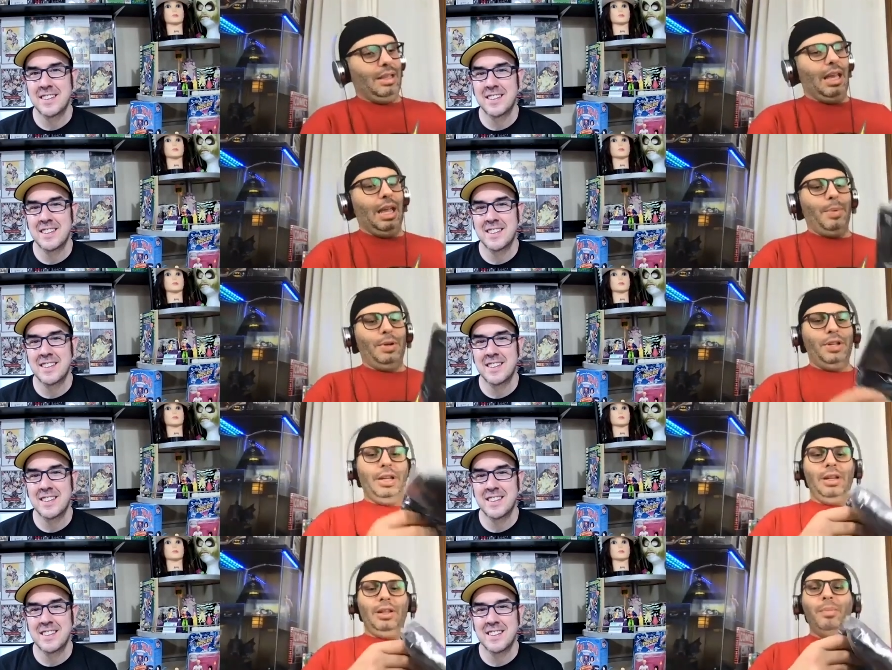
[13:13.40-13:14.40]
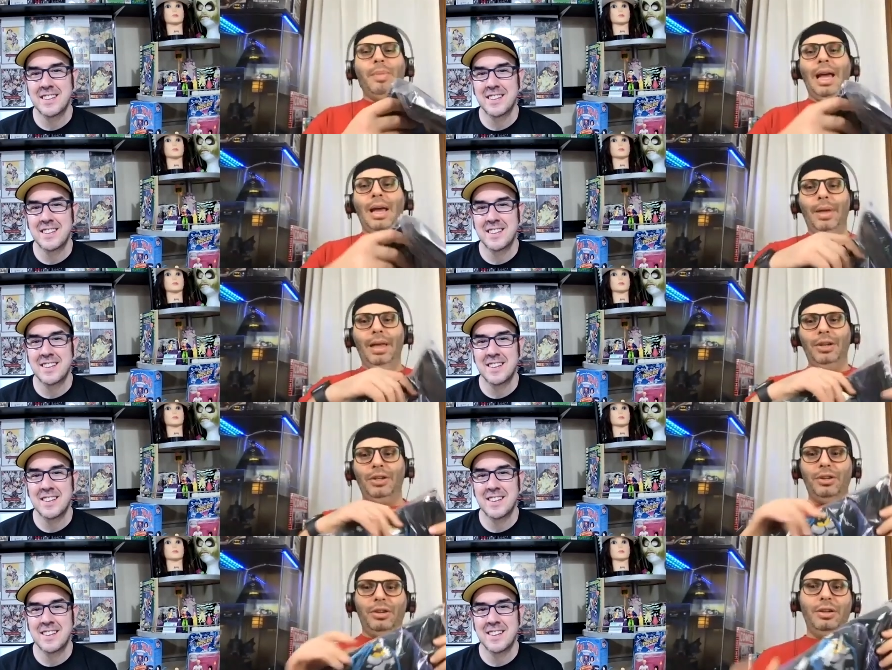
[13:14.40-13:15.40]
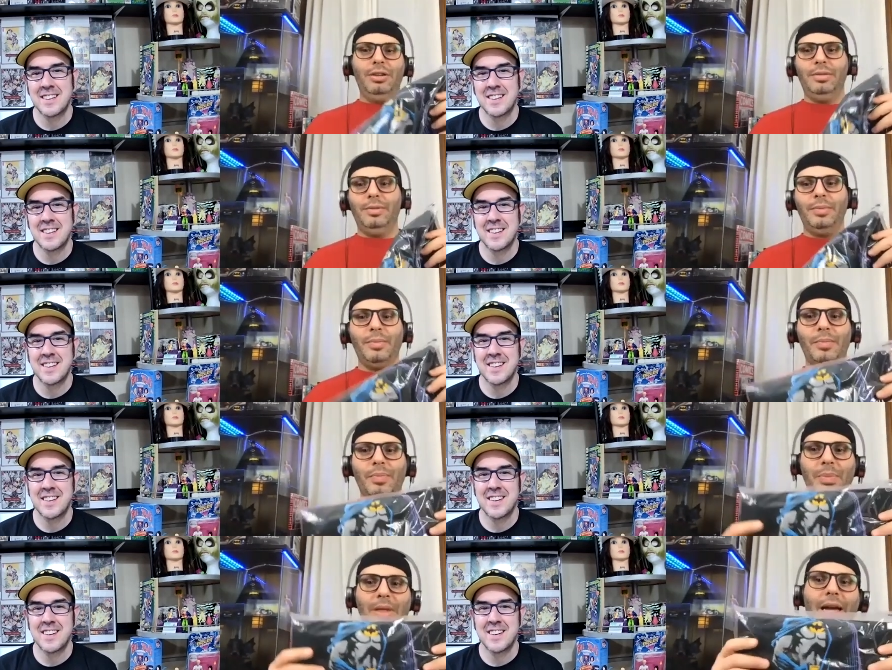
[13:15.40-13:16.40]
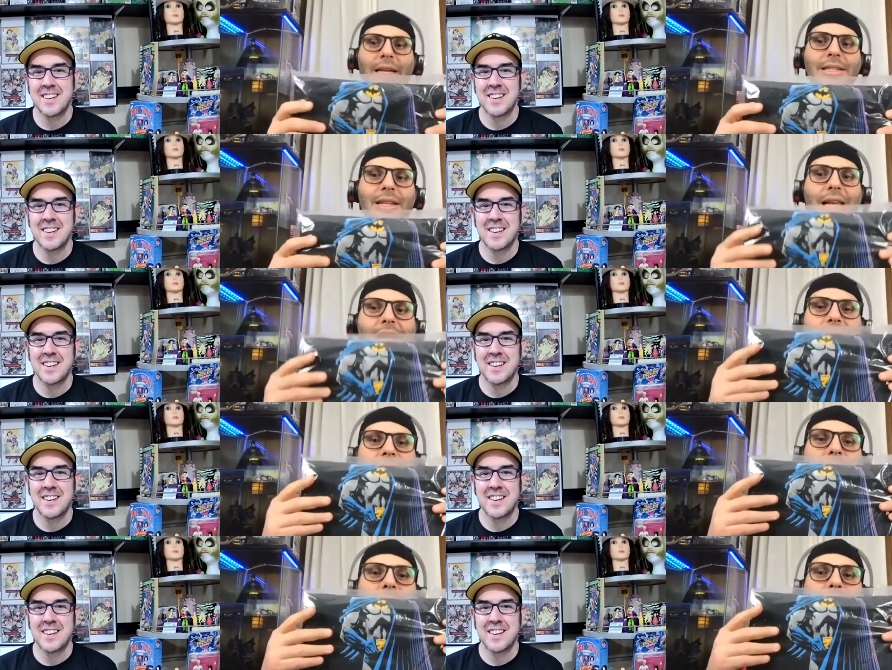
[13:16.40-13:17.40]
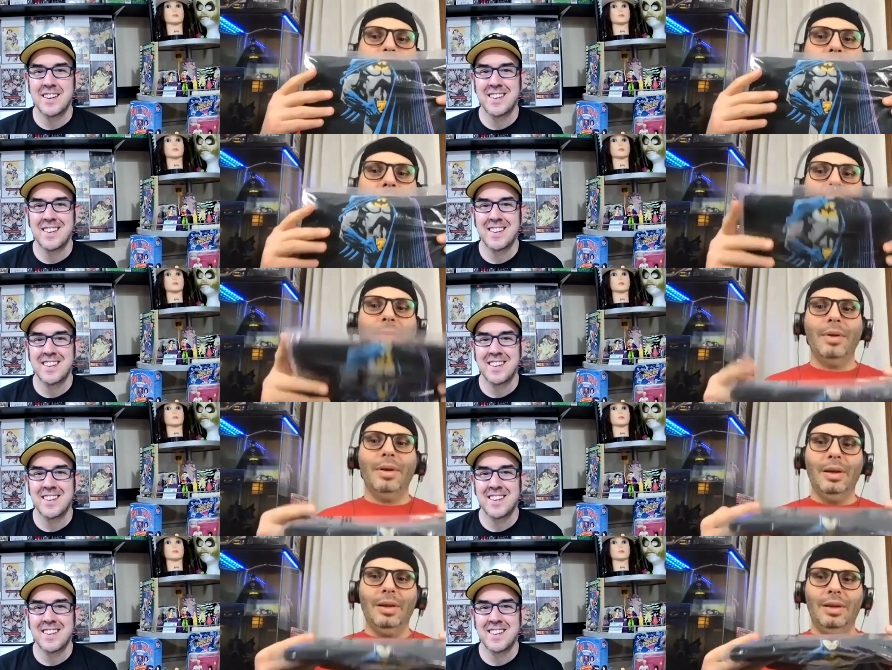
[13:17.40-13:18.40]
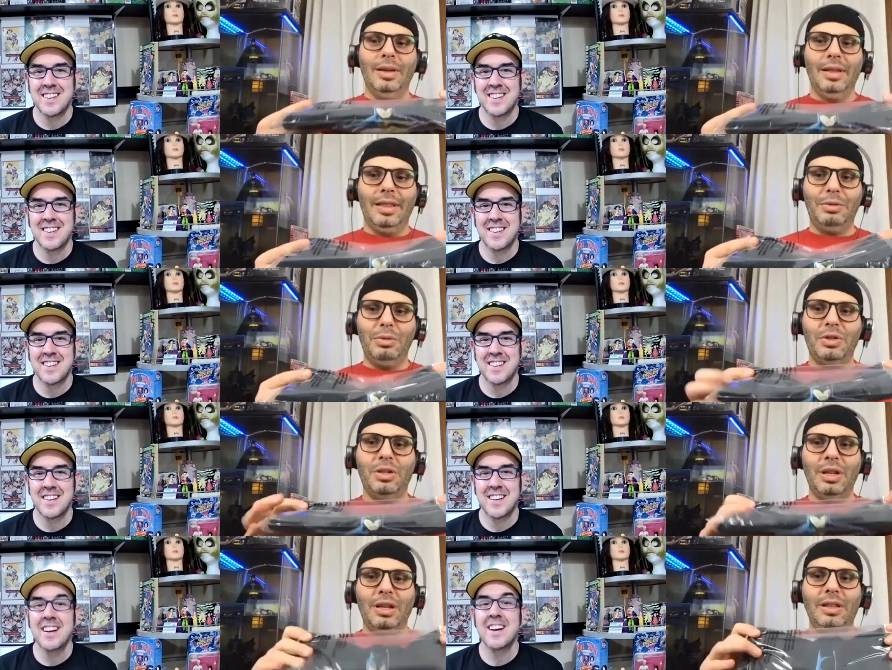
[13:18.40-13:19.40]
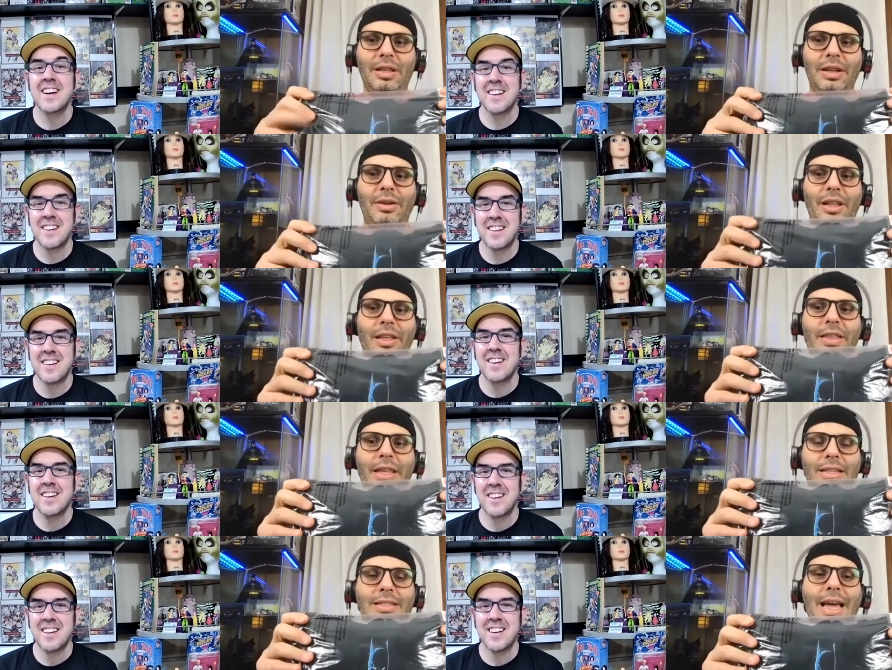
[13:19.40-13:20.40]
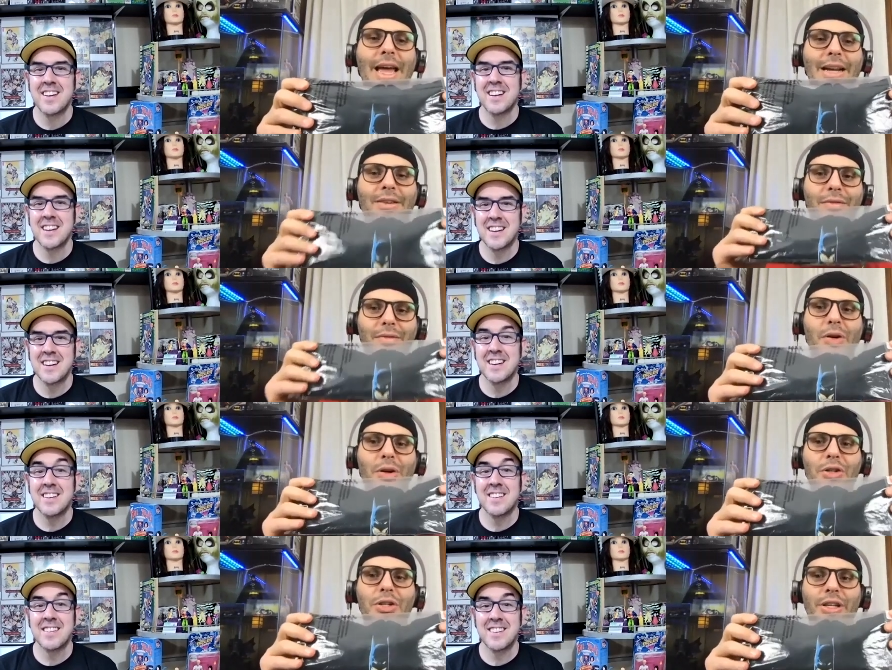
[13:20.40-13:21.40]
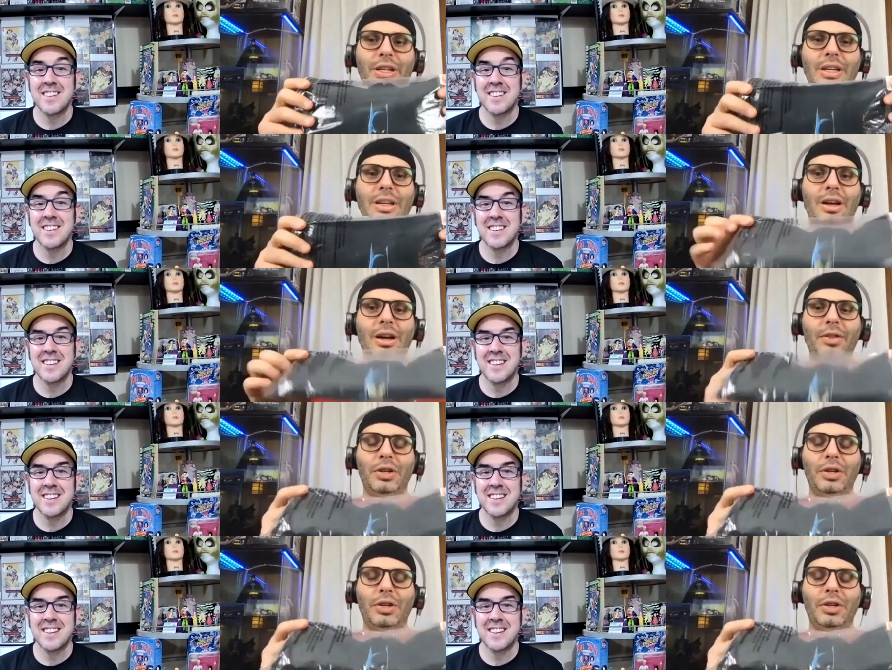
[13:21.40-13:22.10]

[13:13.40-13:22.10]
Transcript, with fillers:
Speaker 1: a particular Batman shirt. I still have it in the bag. This was literally the exact version of the